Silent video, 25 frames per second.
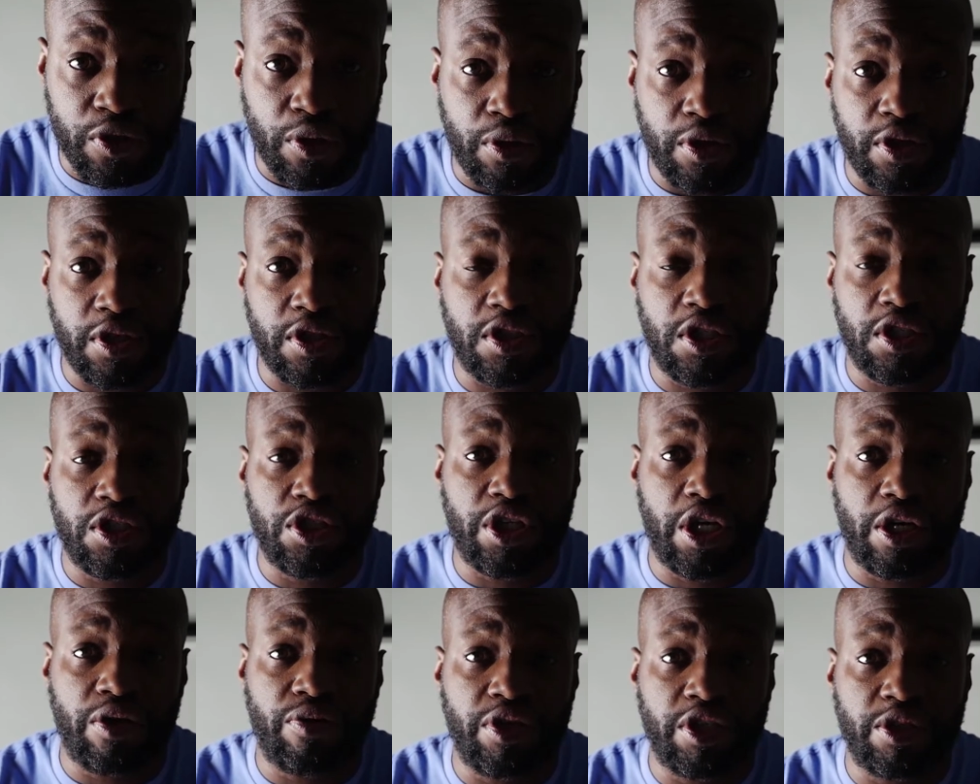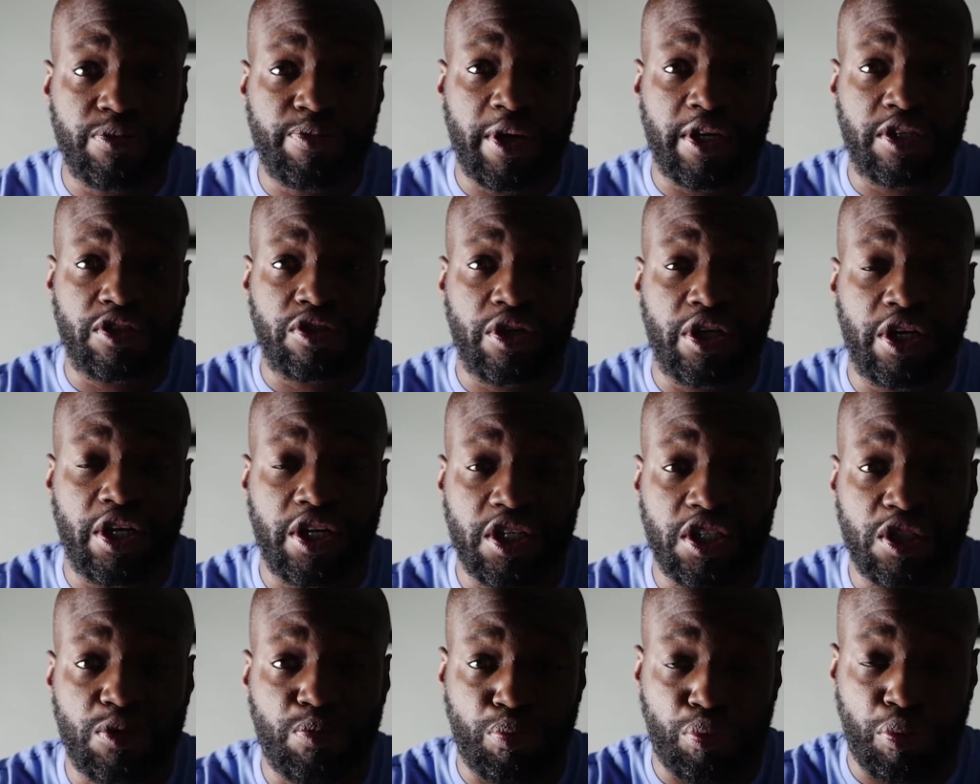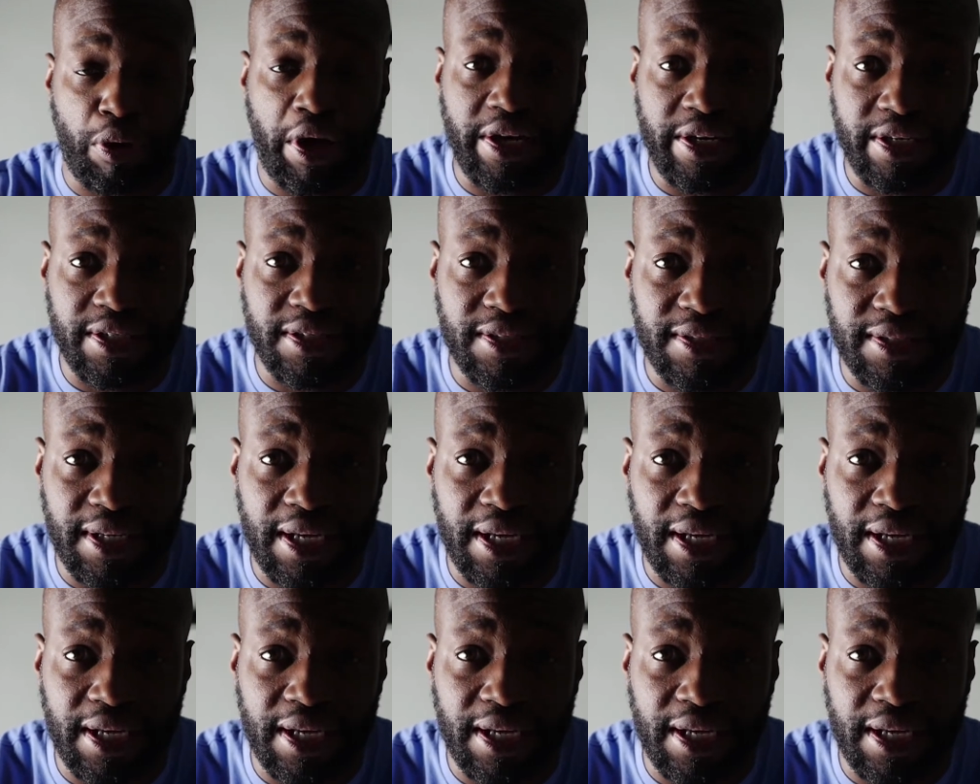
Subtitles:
So this is the Genaray Spectro at its brightest